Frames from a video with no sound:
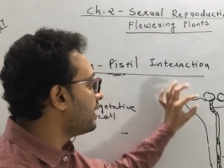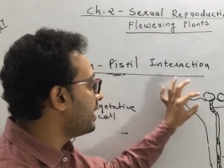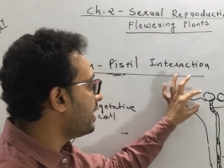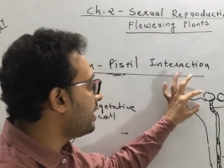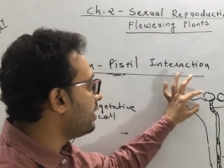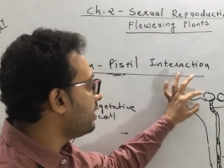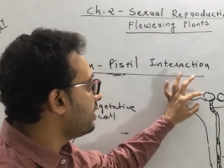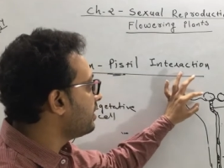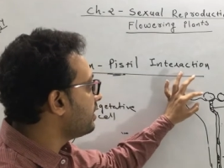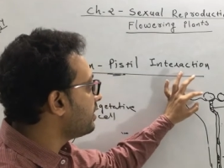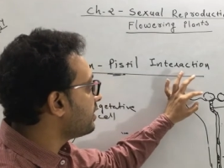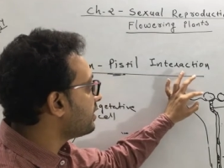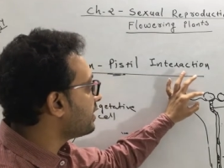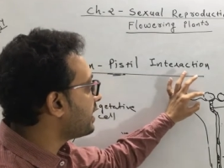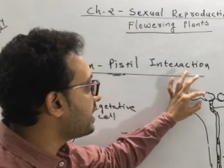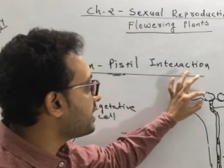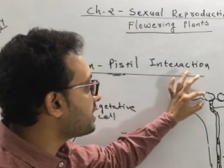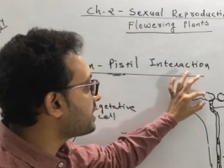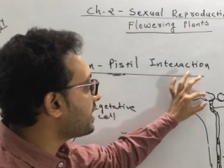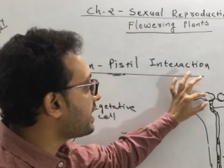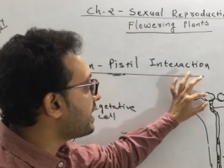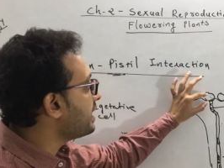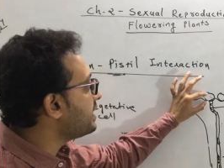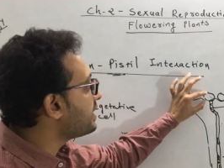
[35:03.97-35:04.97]
then there
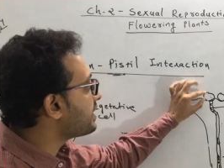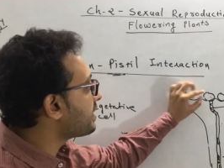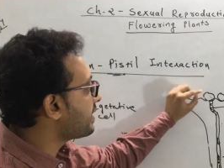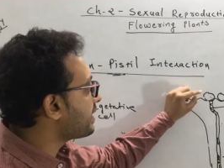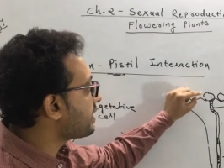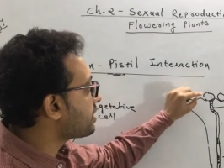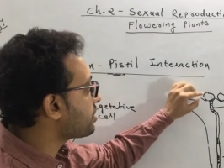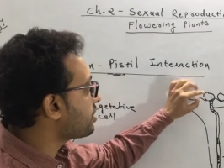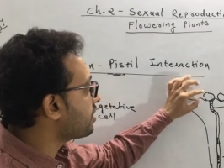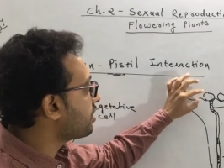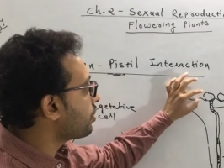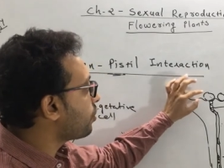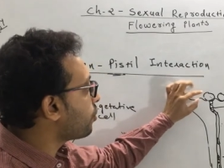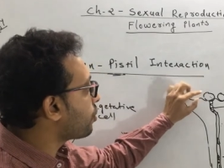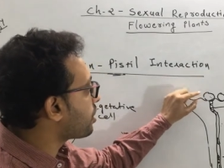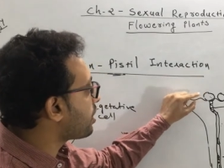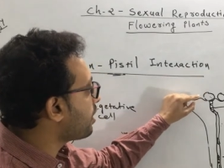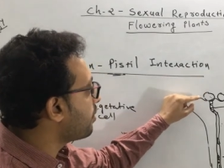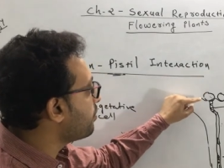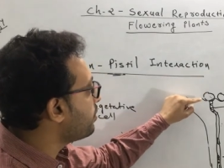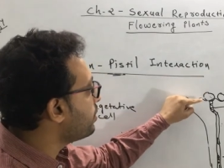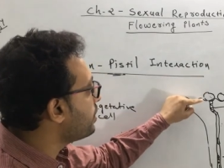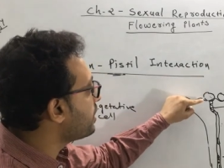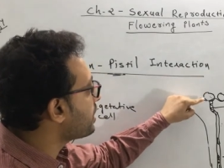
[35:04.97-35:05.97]
is an interaction or
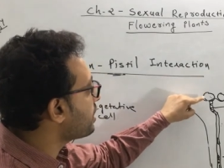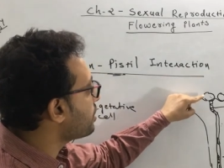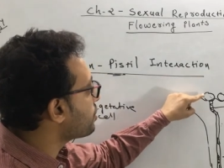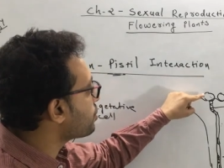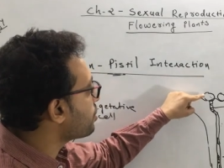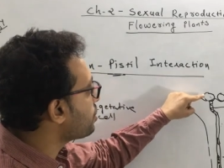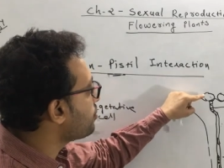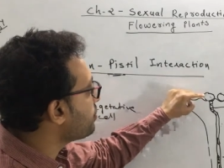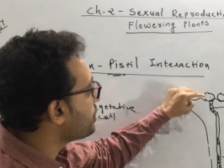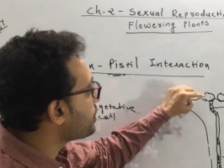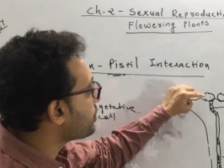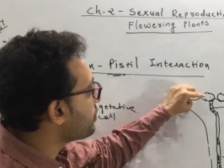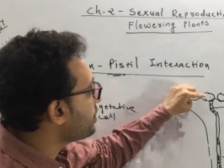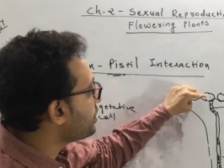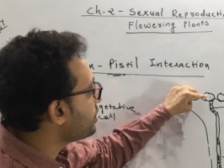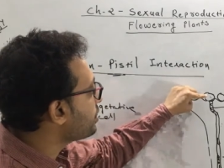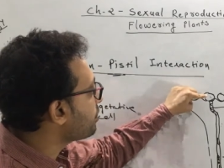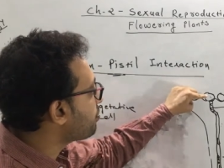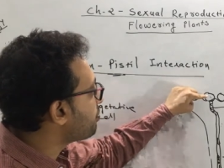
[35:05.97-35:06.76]
communication between